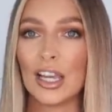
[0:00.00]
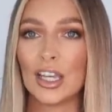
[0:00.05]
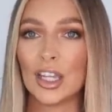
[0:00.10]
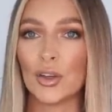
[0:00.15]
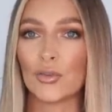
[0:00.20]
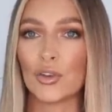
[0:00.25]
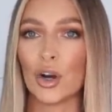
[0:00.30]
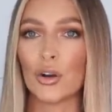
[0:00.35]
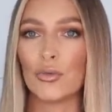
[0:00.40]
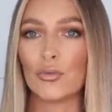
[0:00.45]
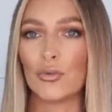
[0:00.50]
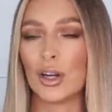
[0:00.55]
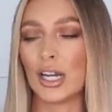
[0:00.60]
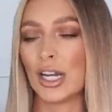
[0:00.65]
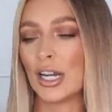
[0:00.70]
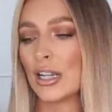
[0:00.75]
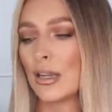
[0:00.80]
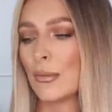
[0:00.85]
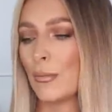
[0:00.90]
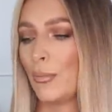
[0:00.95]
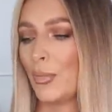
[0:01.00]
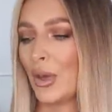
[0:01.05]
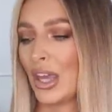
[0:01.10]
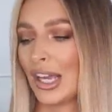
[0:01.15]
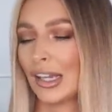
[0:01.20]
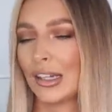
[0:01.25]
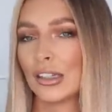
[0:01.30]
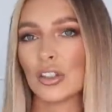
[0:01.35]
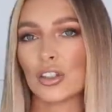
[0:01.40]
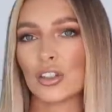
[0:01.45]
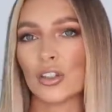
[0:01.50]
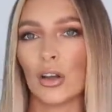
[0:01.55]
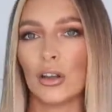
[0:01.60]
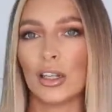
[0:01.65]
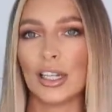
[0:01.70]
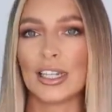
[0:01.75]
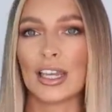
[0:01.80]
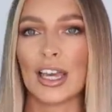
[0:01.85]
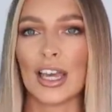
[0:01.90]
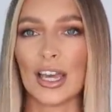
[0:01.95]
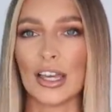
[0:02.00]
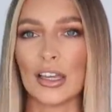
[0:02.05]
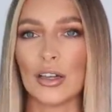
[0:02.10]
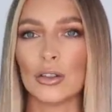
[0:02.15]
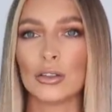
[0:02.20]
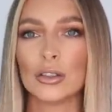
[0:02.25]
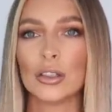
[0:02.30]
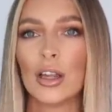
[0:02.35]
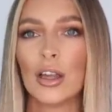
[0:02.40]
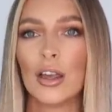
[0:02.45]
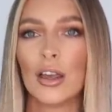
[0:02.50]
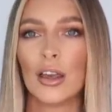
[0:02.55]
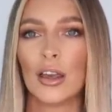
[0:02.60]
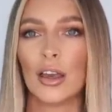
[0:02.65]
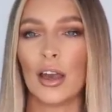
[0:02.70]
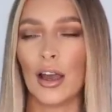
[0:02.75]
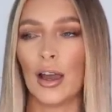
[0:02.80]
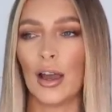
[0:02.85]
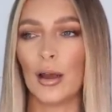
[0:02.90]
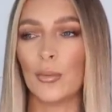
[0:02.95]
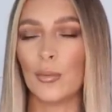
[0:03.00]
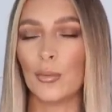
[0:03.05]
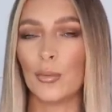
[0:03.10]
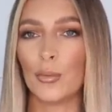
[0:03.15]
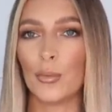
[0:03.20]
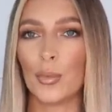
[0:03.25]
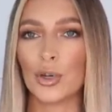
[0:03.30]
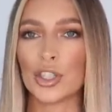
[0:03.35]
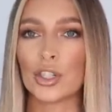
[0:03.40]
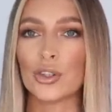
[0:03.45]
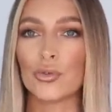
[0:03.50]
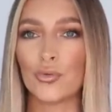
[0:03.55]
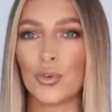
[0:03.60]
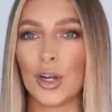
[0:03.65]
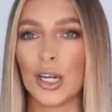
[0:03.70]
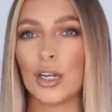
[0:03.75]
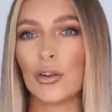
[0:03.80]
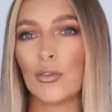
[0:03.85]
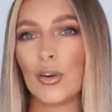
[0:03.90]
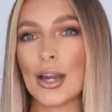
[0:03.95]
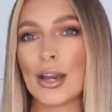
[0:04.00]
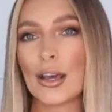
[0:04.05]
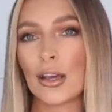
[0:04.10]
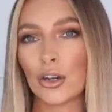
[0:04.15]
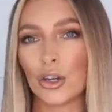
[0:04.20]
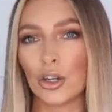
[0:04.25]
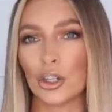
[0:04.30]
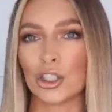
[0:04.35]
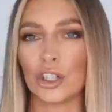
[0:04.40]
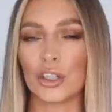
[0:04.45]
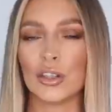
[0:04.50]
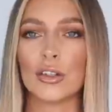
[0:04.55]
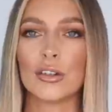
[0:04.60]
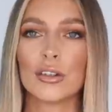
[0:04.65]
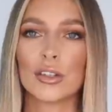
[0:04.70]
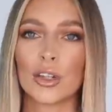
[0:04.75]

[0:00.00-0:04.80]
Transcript: They've got a really big solid heel, which is really, really cushioned.